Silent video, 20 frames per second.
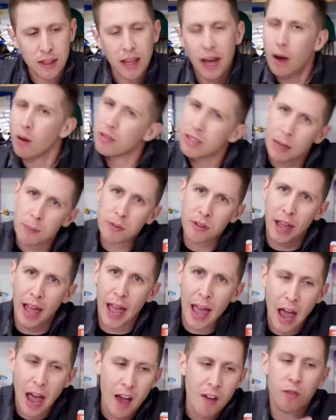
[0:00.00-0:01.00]
that I was able to
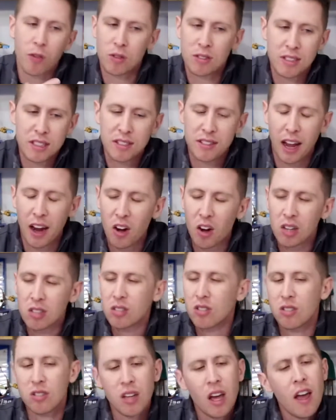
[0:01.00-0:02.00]
have for these
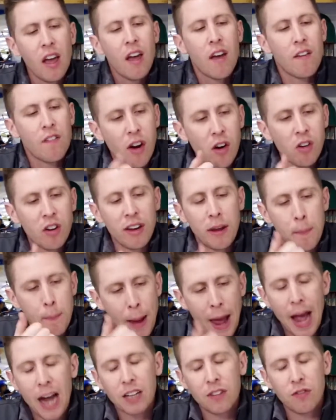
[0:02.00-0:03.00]
characters. Very
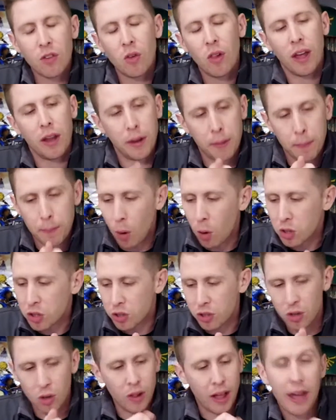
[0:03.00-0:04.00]
impactful and
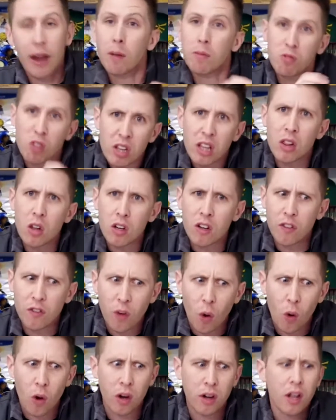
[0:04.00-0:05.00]
emotional, and I'm really looking
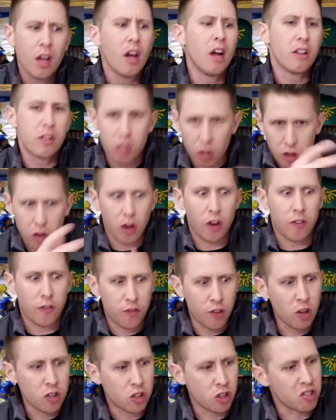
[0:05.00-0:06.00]
forward to their
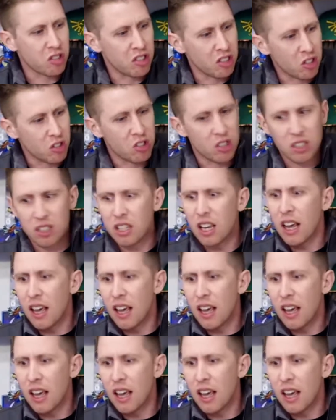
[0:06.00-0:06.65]
future series.